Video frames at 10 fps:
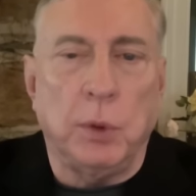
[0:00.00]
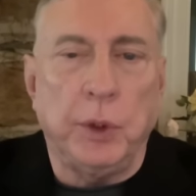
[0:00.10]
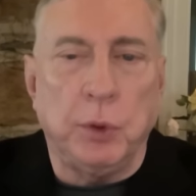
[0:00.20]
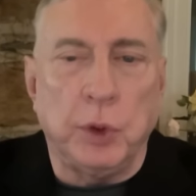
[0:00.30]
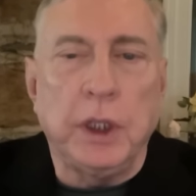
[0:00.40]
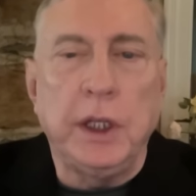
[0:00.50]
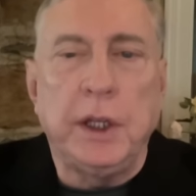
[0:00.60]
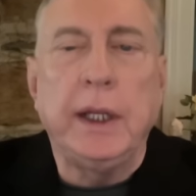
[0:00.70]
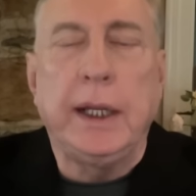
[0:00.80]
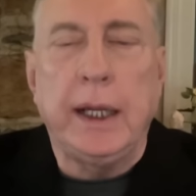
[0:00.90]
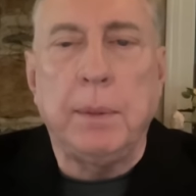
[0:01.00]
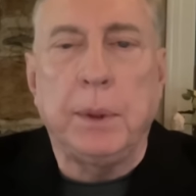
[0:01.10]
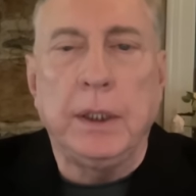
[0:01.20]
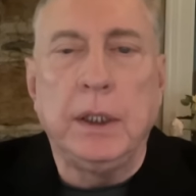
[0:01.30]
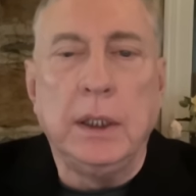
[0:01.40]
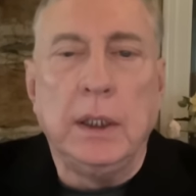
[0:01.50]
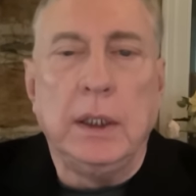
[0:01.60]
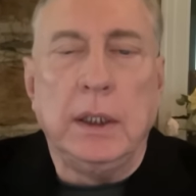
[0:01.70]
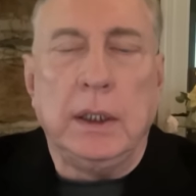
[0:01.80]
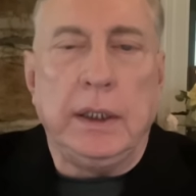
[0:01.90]
What we really think happened
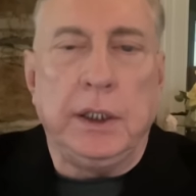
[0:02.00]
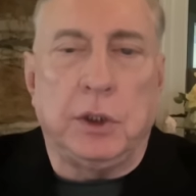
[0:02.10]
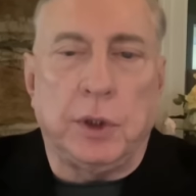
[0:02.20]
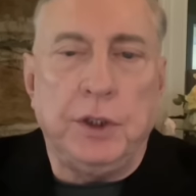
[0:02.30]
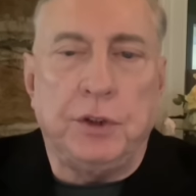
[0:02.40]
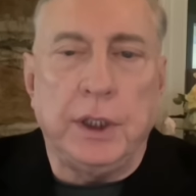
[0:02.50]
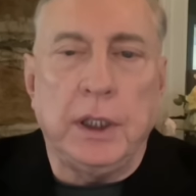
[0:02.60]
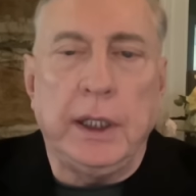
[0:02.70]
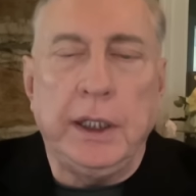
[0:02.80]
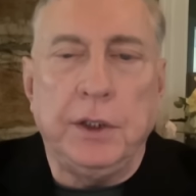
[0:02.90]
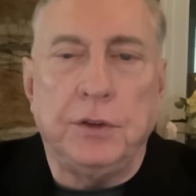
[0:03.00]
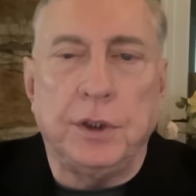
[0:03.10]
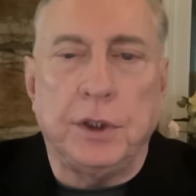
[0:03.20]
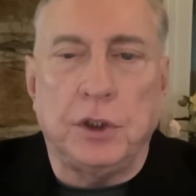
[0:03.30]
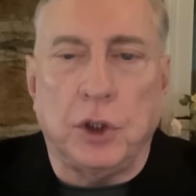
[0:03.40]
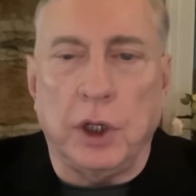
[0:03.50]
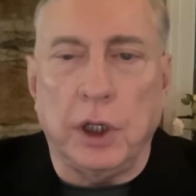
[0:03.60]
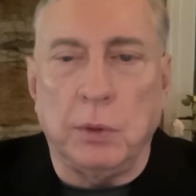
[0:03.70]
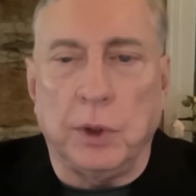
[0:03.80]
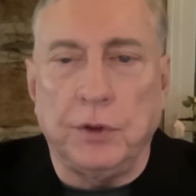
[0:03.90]
increasingly is that the
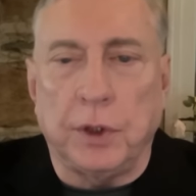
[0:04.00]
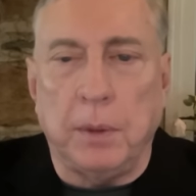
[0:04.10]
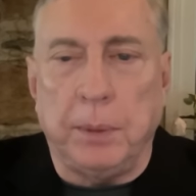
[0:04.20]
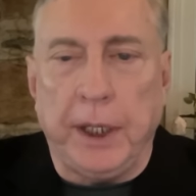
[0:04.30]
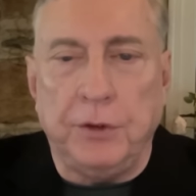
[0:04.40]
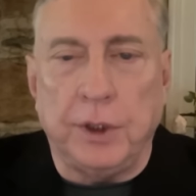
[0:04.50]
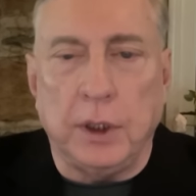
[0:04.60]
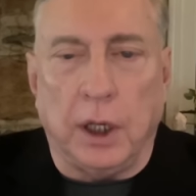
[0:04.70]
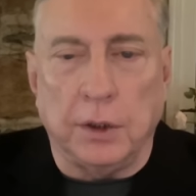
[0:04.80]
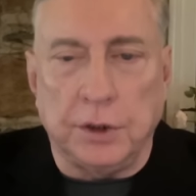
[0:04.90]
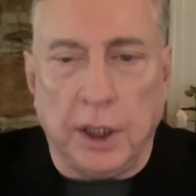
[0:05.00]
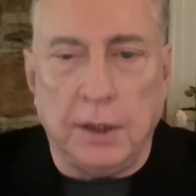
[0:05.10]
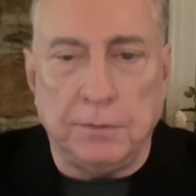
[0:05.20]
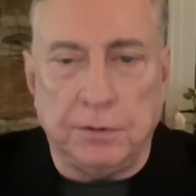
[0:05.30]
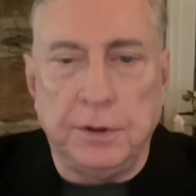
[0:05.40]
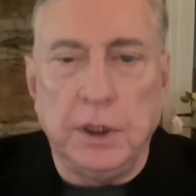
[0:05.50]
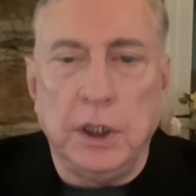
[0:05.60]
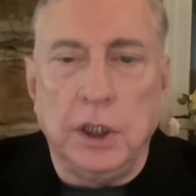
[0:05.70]
target was our base at Al-Tanf,